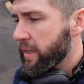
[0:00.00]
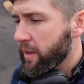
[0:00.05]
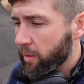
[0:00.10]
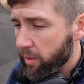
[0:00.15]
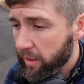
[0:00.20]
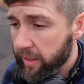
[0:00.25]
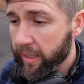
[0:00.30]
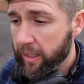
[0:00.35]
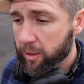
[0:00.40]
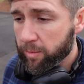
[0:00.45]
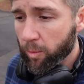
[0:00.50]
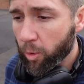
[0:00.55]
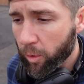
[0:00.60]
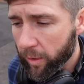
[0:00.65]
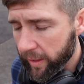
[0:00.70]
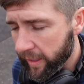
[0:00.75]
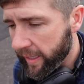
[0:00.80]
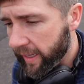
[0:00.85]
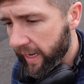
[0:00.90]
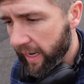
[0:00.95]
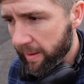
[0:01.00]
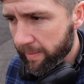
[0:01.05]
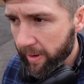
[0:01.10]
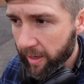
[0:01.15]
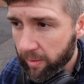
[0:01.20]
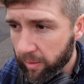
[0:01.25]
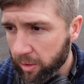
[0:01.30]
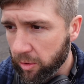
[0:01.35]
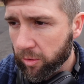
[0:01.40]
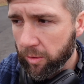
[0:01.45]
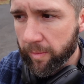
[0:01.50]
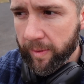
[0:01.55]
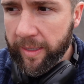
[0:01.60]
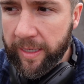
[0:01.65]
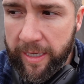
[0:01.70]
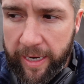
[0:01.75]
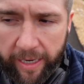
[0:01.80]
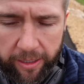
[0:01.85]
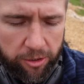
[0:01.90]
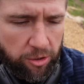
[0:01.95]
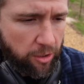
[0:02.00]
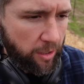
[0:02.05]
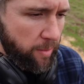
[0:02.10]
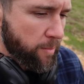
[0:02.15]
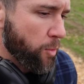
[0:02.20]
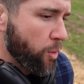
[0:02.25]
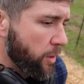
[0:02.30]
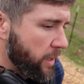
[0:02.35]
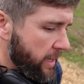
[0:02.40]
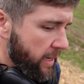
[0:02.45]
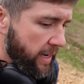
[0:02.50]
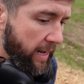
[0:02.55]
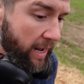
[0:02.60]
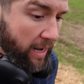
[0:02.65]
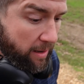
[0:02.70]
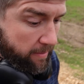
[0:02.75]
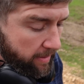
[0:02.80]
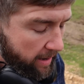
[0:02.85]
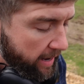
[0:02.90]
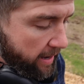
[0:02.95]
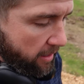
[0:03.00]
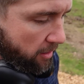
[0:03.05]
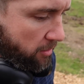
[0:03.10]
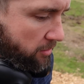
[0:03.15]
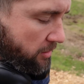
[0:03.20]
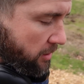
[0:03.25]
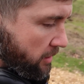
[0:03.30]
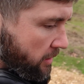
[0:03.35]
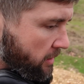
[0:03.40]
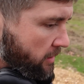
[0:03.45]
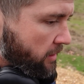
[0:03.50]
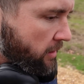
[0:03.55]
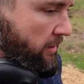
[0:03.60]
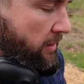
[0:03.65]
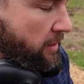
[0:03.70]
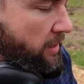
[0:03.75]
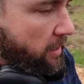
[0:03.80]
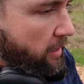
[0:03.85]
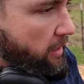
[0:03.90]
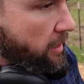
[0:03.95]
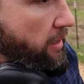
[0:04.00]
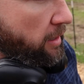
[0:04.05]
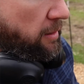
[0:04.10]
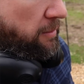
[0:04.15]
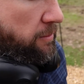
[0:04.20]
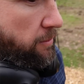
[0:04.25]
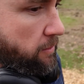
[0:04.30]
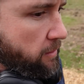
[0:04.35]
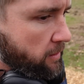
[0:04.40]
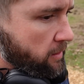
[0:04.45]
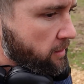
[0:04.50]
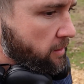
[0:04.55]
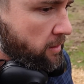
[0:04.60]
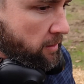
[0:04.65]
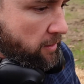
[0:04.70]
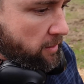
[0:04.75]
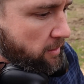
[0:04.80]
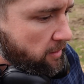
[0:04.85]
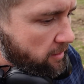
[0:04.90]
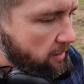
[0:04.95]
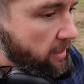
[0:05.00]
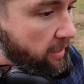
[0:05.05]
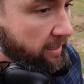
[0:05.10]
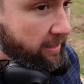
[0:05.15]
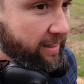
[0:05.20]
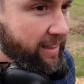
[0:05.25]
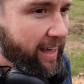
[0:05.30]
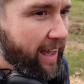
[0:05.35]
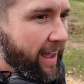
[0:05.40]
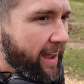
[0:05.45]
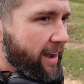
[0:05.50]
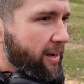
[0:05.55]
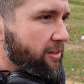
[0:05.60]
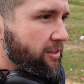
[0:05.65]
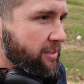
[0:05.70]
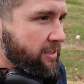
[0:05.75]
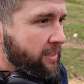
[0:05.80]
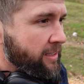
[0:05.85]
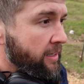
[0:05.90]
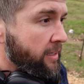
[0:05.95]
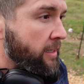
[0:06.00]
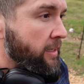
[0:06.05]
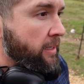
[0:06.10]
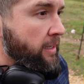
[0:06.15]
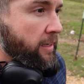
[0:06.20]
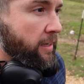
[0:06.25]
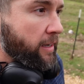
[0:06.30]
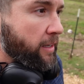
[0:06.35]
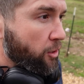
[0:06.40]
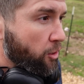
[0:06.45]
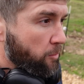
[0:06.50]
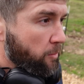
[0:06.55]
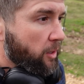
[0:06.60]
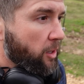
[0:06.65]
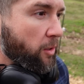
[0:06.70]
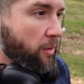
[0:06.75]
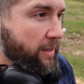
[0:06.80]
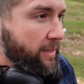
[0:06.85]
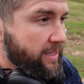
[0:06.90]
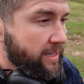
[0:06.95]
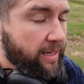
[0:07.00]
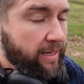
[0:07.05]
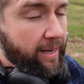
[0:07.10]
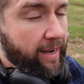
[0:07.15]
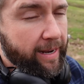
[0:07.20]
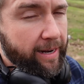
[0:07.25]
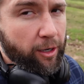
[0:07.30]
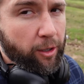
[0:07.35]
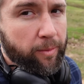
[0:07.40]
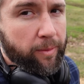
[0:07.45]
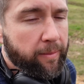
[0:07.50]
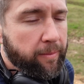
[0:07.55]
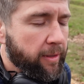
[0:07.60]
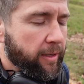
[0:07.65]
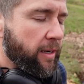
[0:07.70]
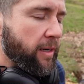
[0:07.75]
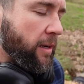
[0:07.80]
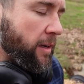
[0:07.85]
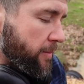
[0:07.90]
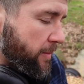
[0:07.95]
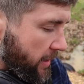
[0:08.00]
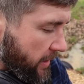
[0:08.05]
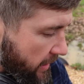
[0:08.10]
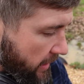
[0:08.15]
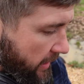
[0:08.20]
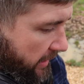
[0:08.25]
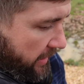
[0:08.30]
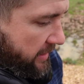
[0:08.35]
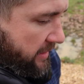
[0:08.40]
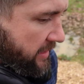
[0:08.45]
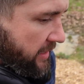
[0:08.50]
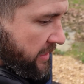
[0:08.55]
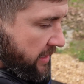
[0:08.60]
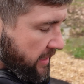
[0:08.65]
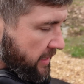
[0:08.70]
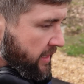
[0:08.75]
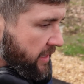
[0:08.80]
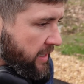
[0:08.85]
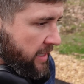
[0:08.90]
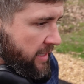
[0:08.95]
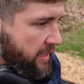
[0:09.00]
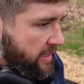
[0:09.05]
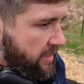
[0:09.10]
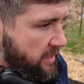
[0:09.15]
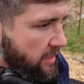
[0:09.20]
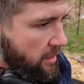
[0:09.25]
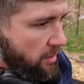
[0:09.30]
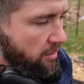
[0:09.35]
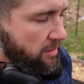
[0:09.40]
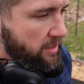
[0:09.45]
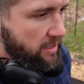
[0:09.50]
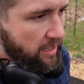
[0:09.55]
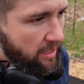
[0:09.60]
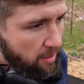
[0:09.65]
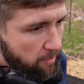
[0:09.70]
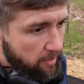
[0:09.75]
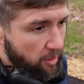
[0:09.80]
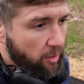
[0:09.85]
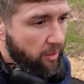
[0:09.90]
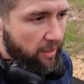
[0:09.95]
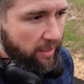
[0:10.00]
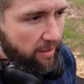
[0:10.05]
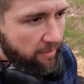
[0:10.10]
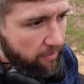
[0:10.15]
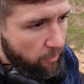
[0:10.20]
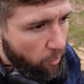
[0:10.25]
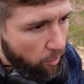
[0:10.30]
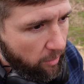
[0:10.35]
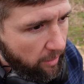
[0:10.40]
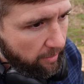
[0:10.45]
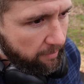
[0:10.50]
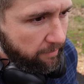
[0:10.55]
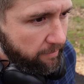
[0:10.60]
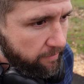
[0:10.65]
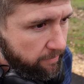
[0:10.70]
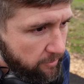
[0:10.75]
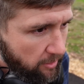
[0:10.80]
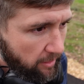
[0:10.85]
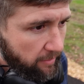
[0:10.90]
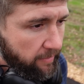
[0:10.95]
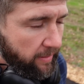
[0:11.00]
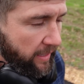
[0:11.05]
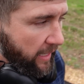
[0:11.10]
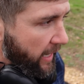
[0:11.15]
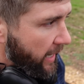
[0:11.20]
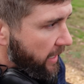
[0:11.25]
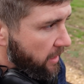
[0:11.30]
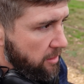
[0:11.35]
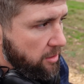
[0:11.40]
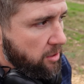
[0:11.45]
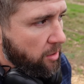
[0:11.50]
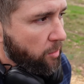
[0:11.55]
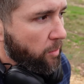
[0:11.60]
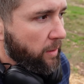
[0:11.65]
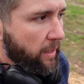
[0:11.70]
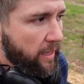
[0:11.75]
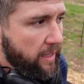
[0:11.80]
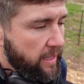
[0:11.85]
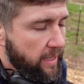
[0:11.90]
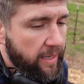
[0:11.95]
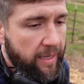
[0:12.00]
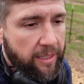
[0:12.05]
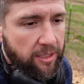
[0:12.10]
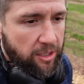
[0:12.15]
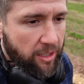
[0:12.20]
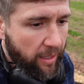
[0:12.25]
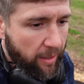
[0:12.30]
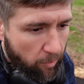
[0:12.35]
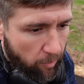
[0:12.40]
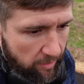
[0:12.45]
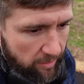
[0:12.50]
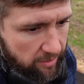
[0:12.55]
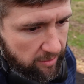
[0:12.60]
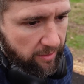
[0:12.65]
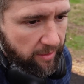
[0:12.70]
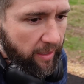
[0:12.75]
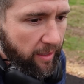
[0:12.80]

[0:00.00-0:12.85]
Well, the next morning I came out, which would have been yesterday morning, I came out of the house, and lo and behold, I see a gate open. I'm like, oh my gosh. So instead of milking it for her, I'm trying to find cows. So what I did, I just kept whistling.